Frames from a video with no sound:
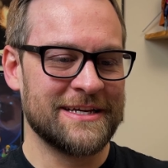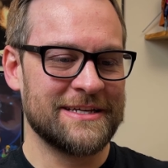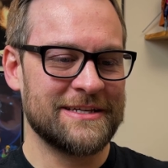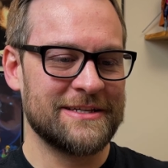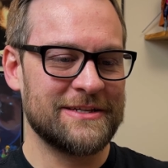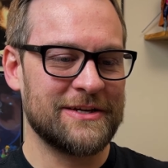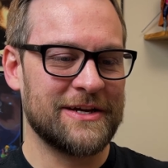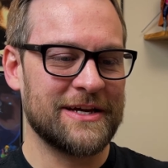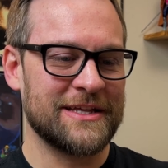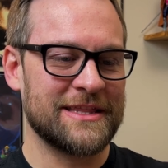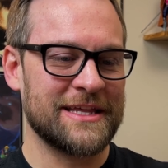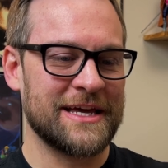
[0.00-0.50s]

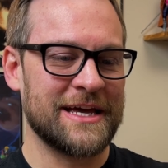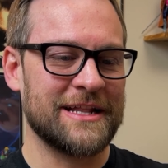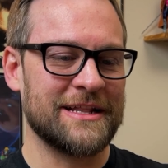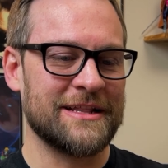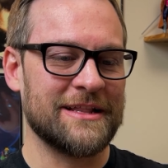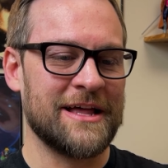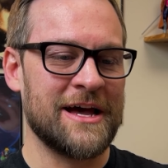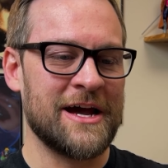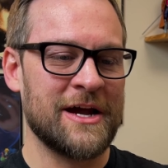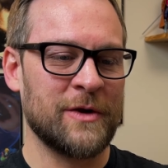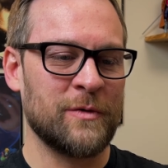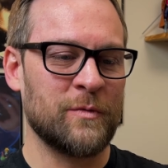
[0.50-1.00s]
You got that
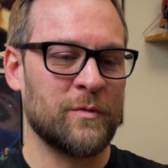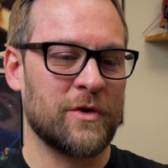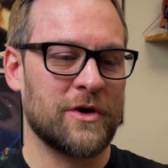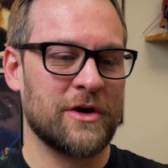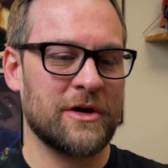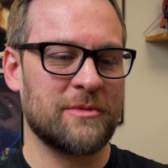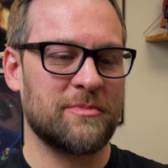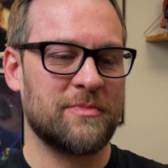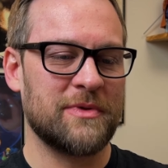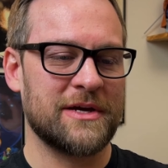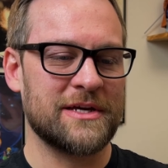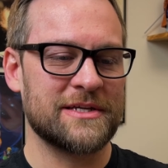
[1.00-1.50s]
line
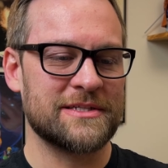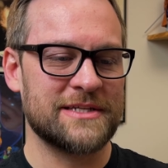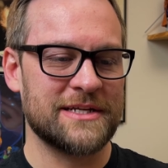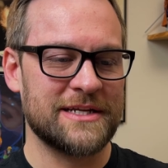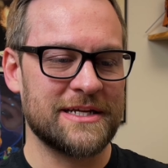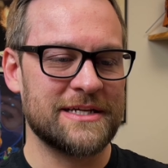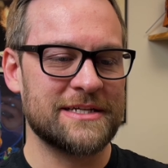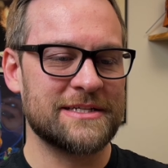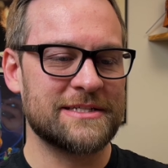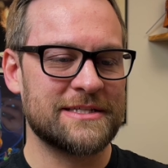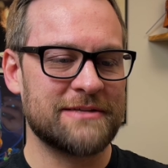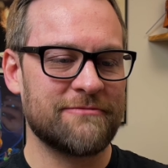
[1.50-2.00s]
work because it
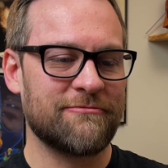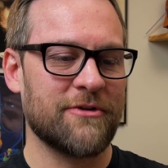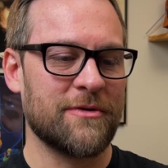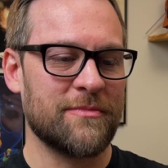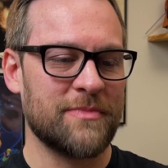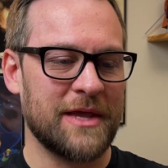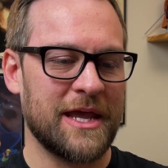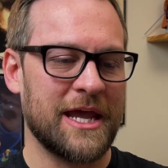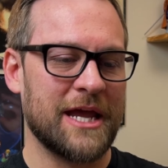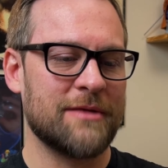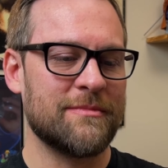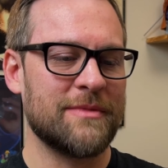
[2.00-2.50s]
is from
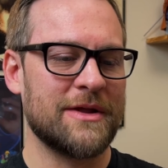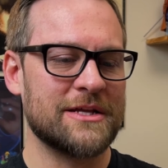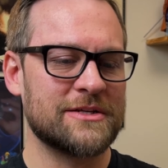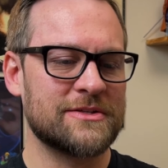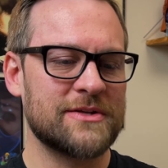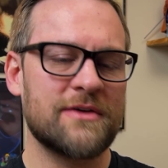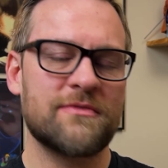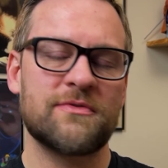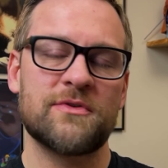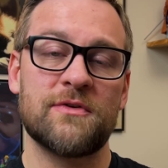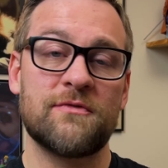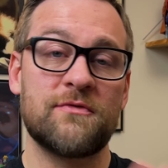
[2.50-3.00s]
the animated
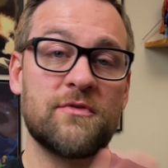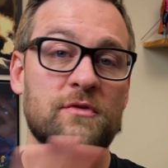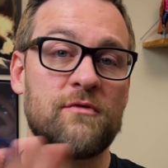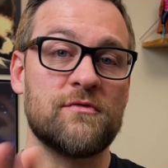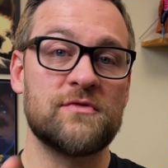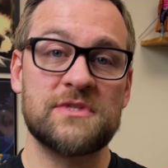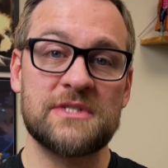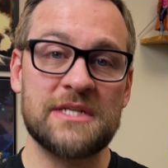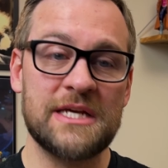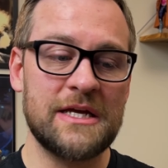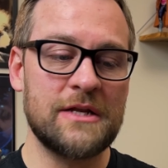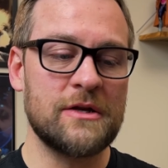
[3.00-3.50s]
stuff. And if you've
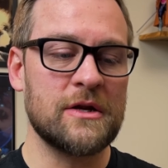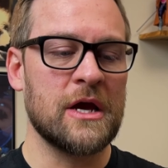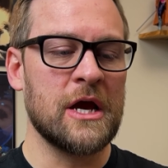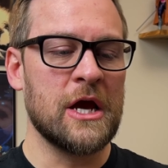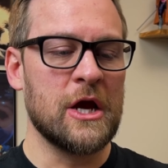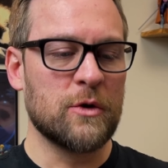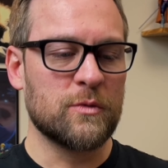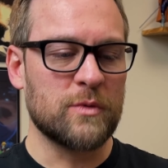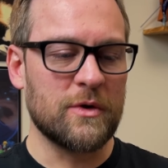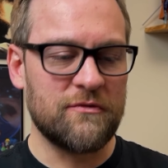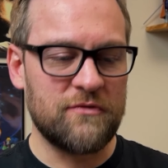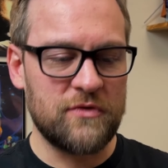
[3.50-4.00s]
seen
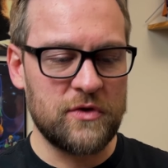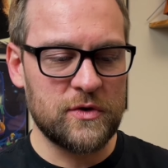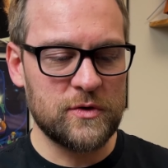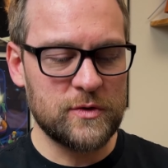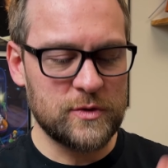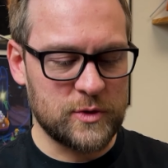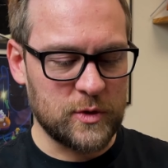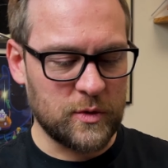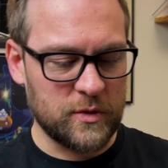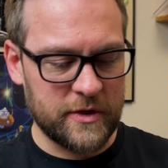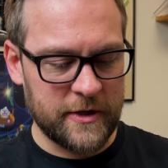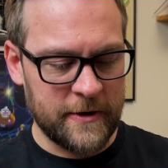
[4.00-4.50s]

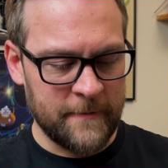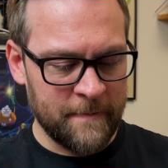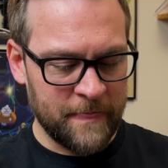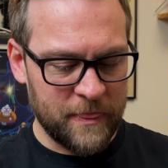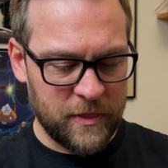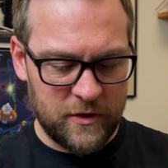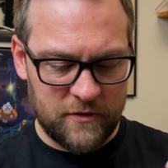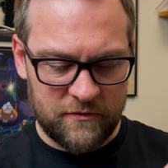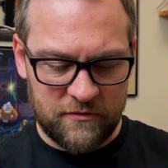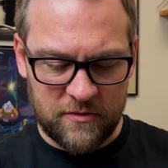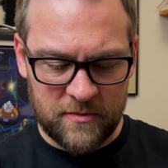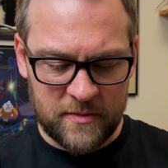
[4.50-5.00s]
reviews or
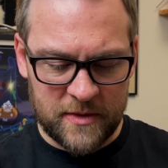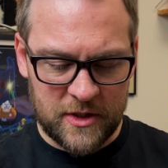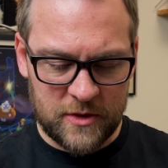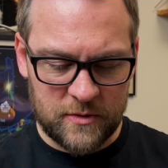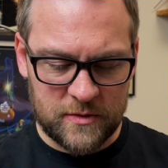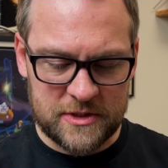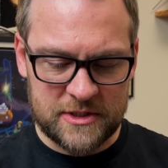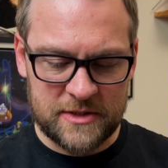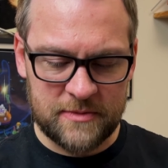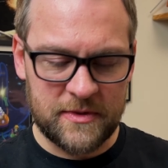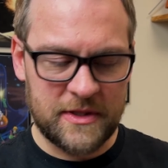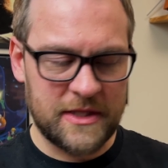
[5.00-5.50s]
you're familiar
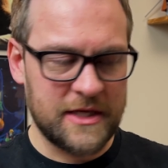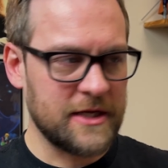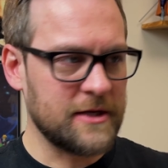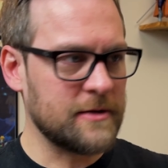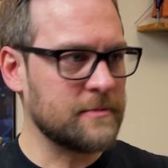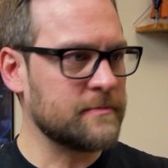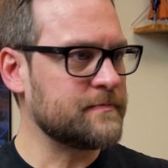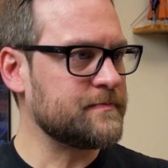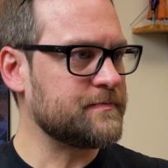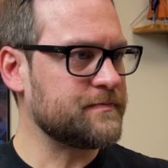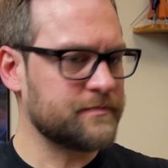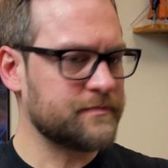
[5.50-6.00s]
with some of the
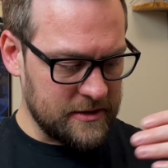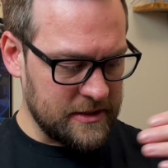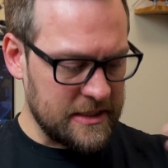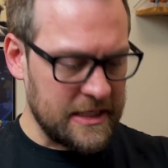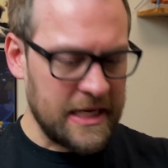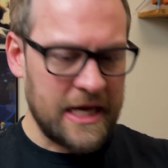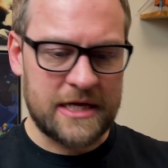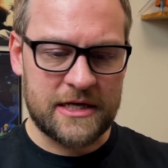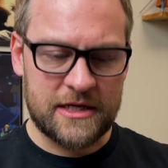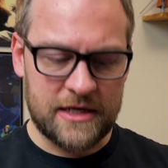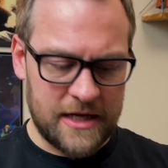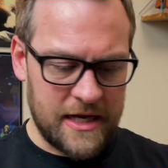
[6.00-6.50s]

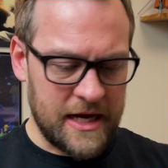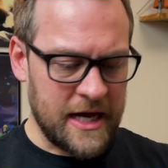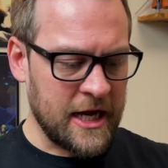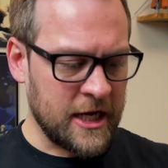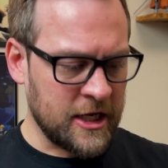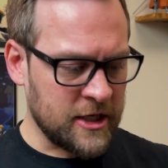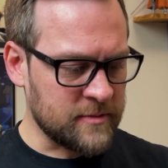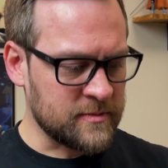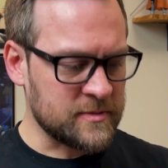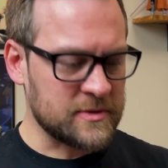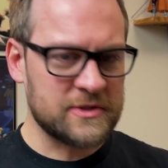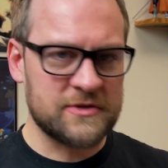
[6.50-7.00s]
NECA
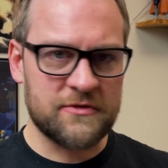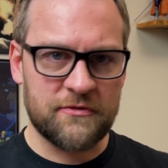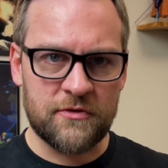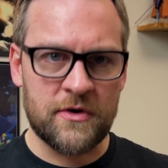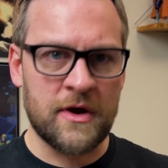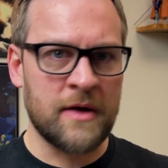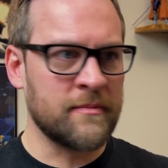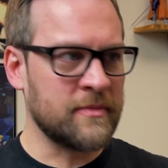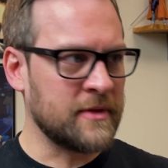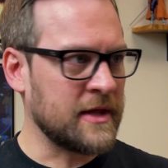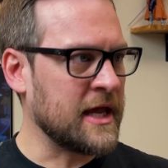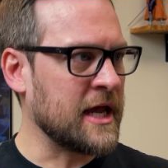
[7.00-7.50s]
items
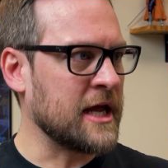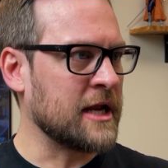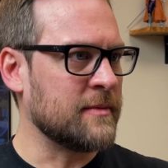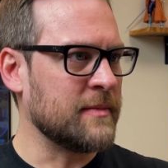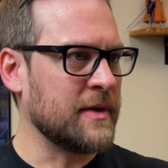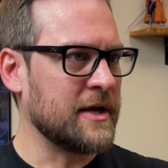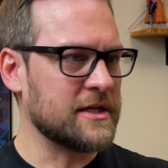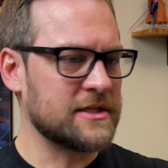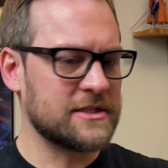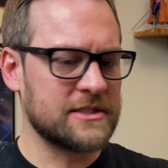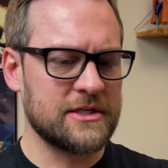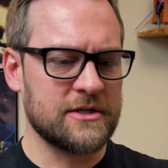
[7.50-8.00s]
from the
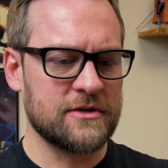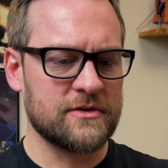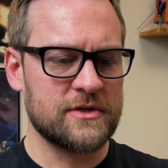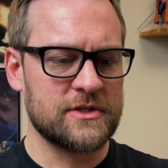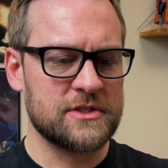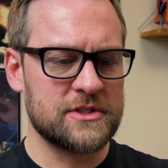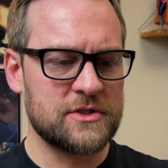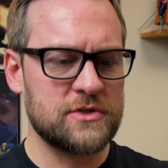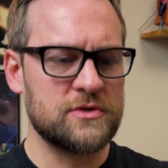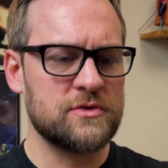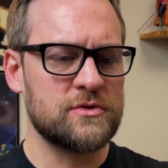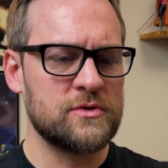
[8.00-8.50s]
animated
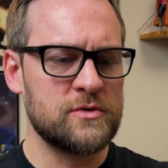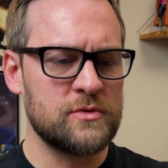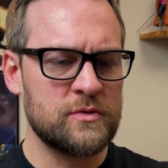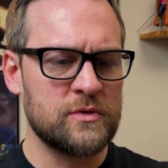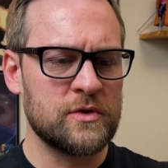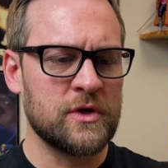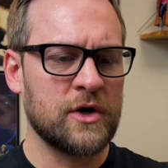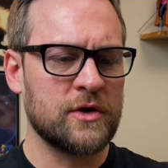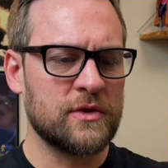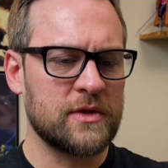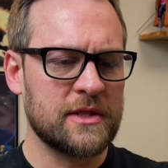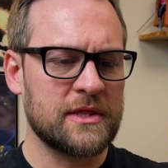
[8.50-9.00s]
series, you
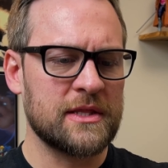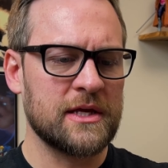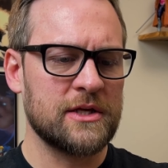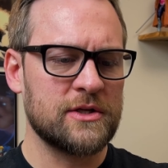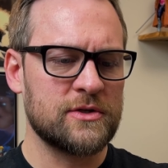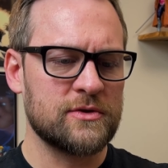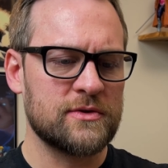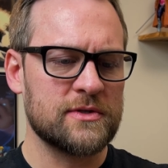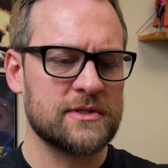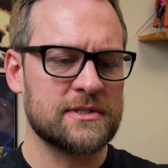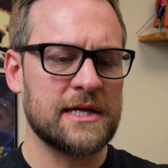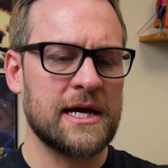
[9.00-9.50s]
know that they
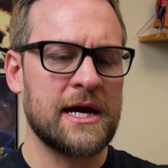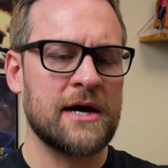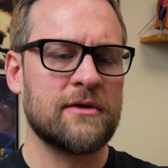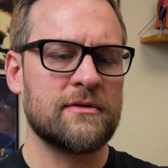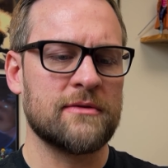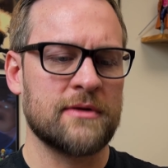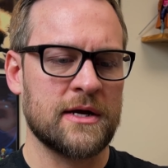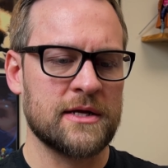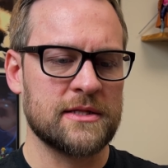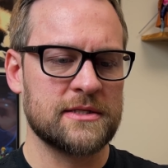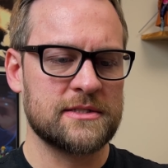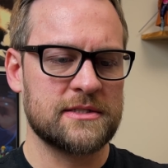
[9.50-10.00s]
do this
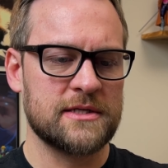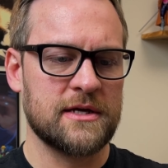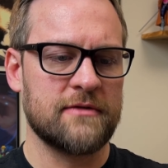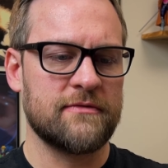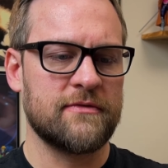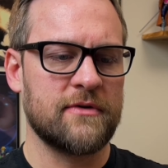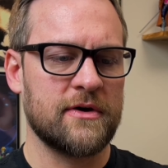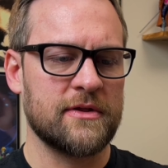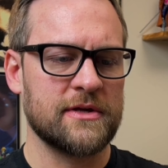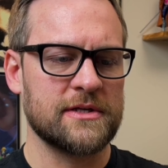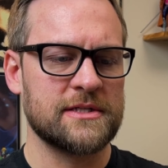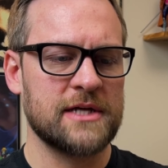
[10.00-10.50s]
outline
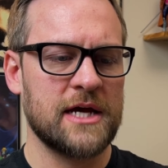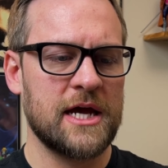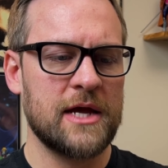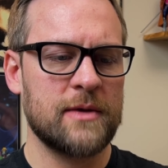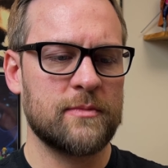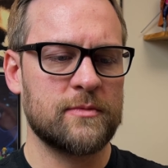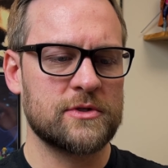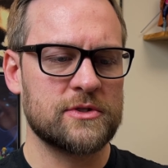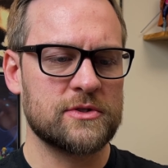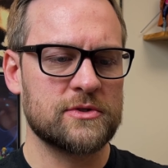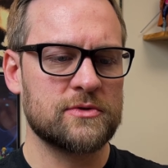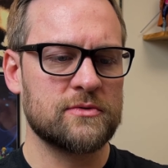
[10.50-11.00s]
stuff all the
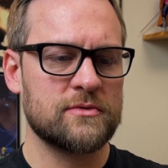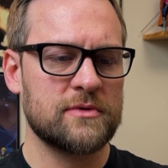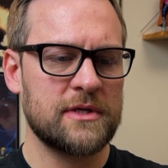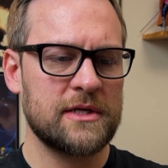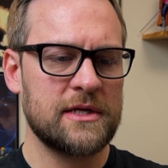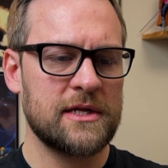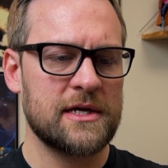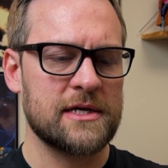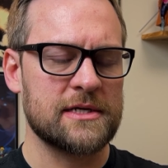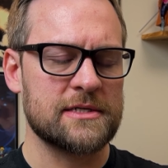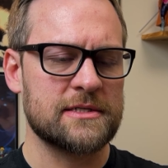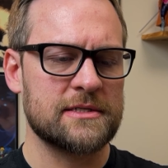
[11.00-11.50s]
time, which is really
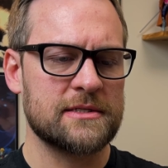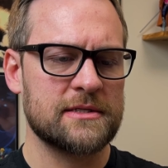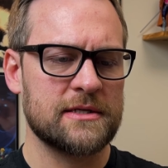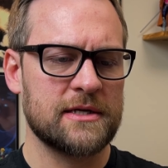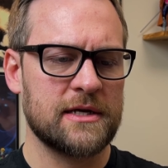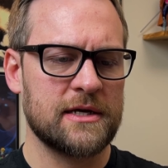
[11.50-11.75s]
nice.